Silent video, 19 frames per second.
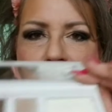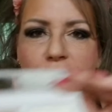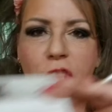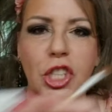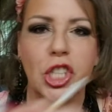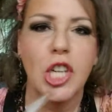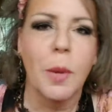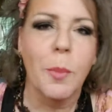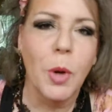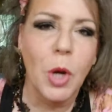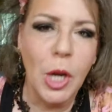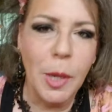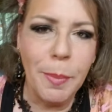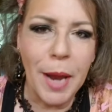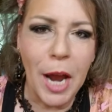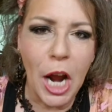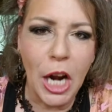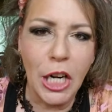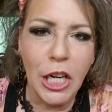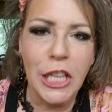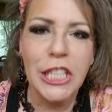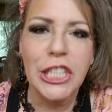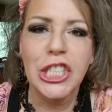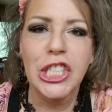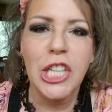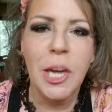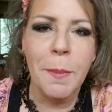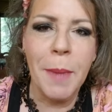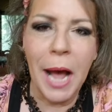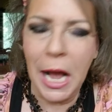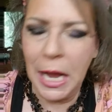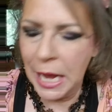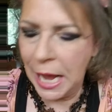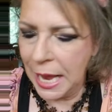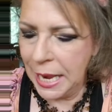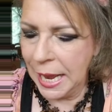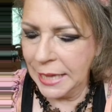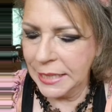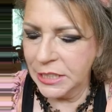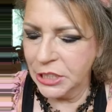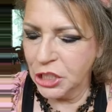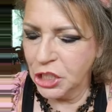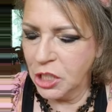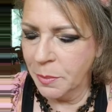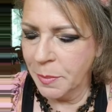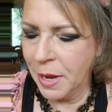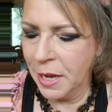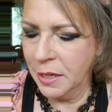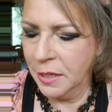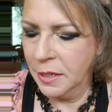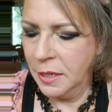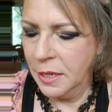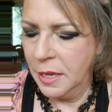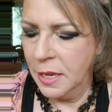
shimmery powder, the shimmer. I like the shimmer.